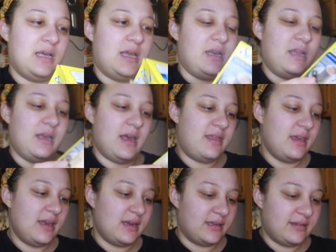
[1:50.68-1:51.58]
that I
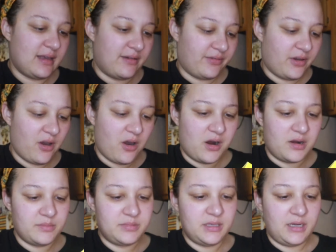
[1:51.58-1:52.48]
think it does have
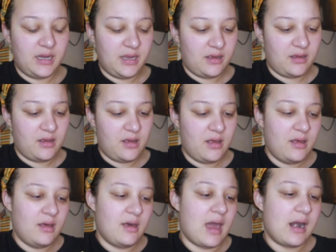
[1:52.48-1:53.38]
carbs in it.
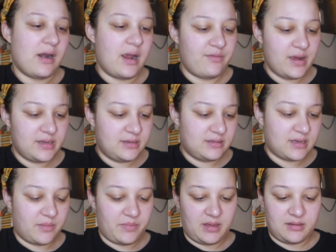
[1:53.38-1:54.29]
I don't know, I read
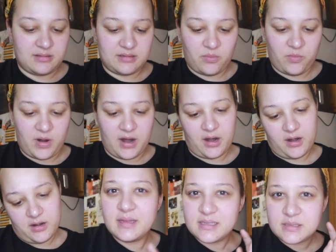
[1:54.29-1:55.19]
something
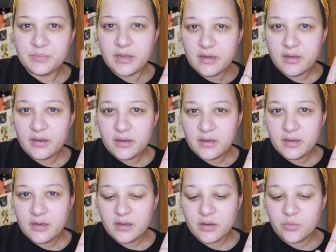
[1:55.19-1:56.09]
somewhere. And the Splenda
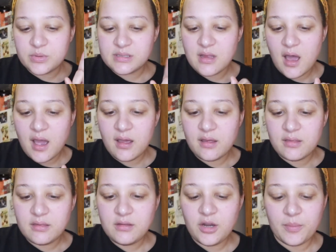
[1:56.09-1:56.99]
was not
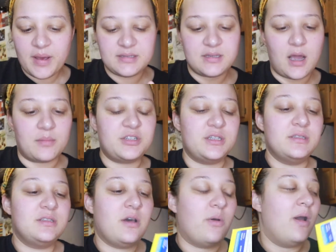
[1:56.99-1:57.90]
your best
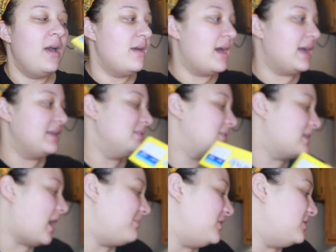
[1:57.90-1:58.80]
option. So I did
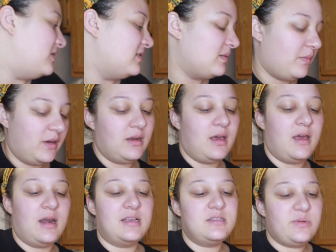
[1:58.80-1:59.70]
stop using Splenda
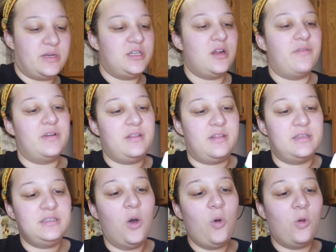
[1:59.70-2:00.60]
and I switched over to
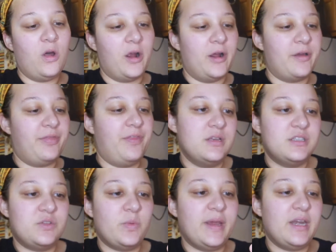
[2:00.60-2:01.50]
this Whole Earth
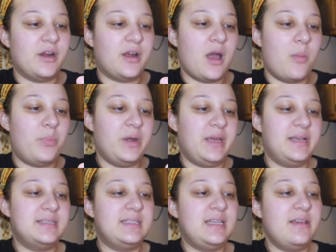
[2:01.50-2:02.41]
sweetener
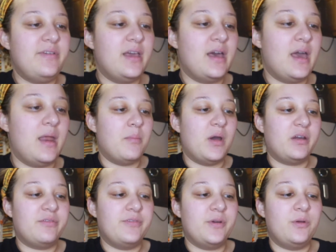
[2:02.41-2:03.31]
company, stevia
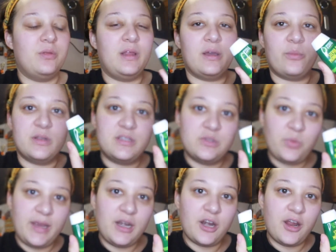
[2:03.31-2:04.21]
monk fruit liquid
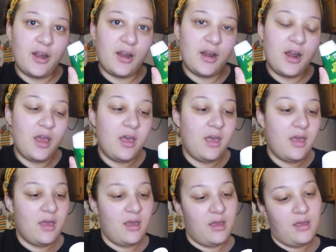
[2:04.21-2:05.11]
sweetener.
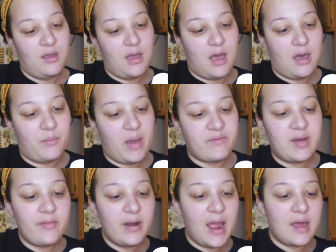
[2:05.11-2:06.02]
I've
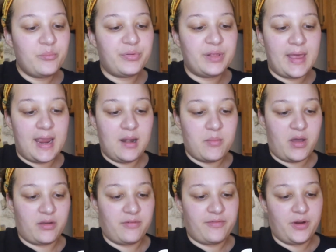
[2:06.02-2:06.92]
never had plain
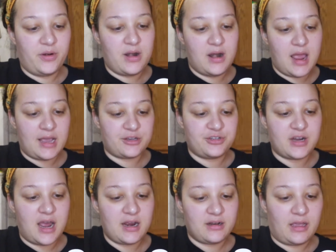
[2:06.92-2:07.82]
monk fruit
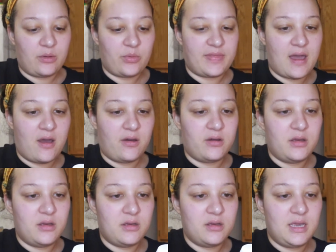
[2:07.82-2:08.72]
extract, like without
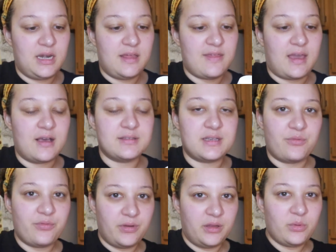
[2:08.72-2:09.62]
anything else. I
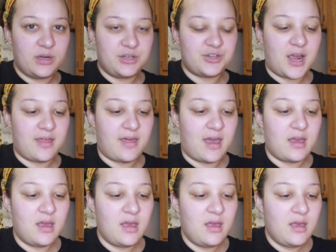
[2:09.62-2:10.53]
really want to try
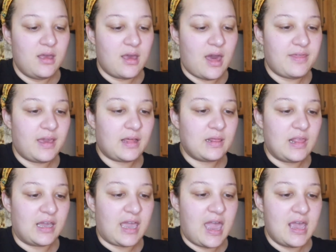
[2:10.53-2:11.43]
that. I think
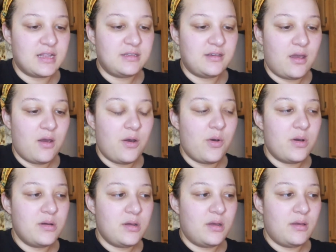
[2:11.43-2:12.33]

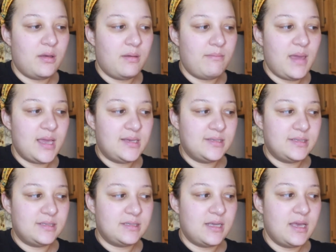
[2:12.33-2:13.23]
Lakanto
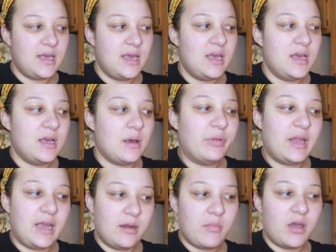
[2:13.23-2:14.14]
makes
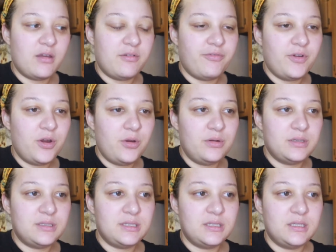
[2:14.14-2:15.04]
plain monk
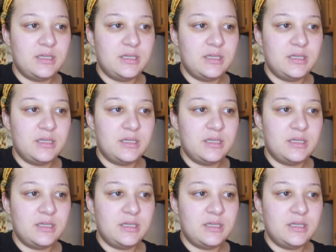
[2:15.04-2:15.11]
fruit,